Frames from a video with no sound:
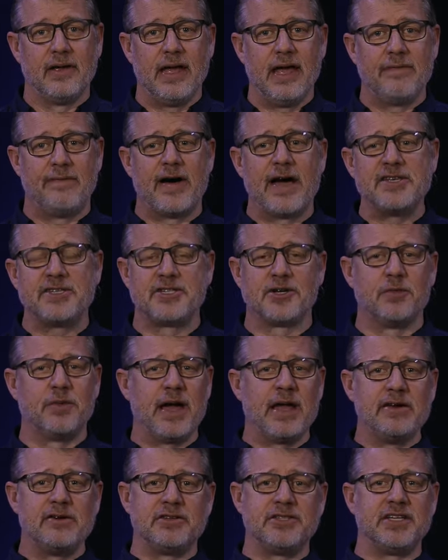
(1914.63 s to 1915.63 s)
If I
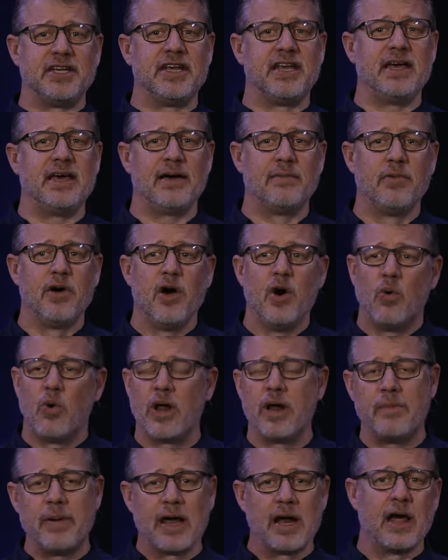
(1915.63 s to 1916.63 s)
surrender to him,
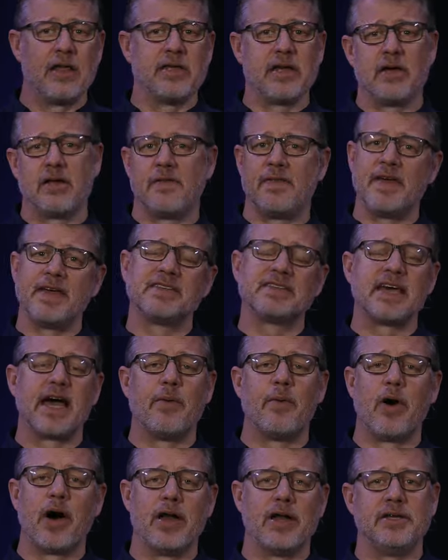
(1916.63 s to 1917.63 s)
what about all the other things I
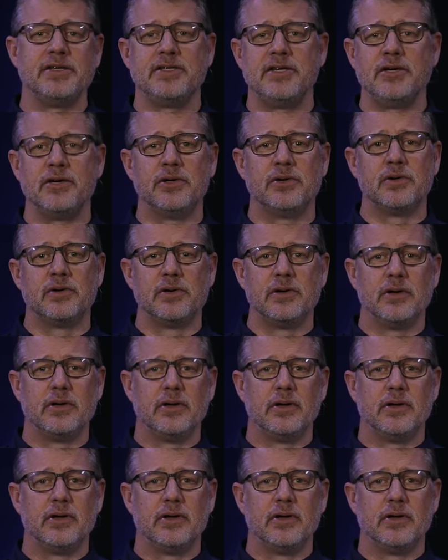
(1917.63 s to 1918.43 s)
want to do?